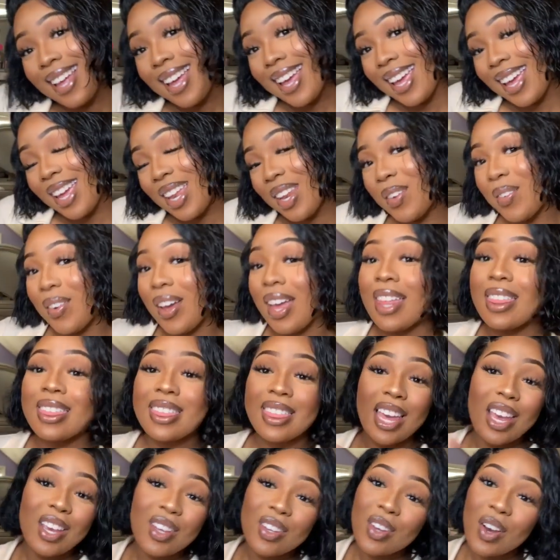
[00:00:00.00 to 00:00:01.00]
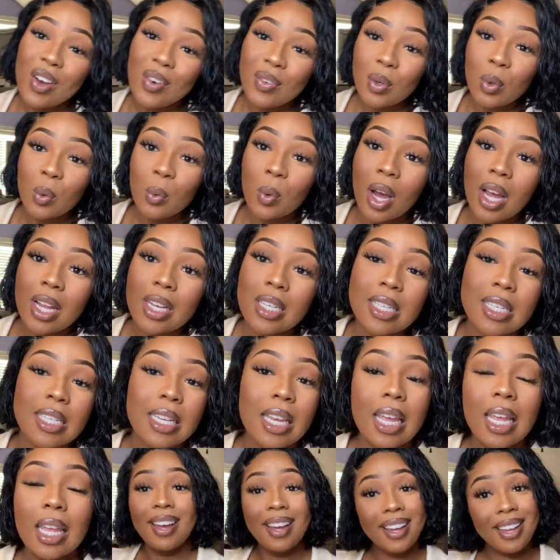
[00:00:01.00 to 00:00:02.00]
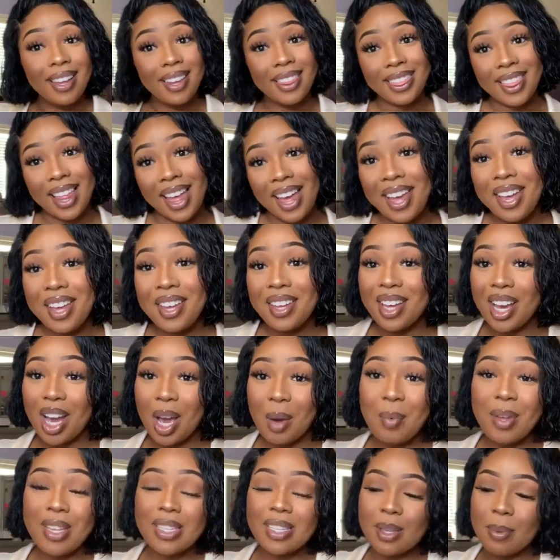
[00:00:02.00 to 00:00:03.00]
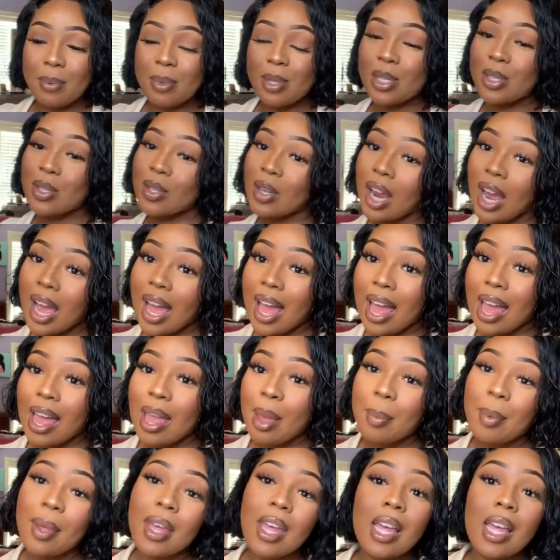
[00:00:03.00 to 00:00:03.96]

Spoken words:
Anyway, thank y'all for watching. Like, comment, subscribe.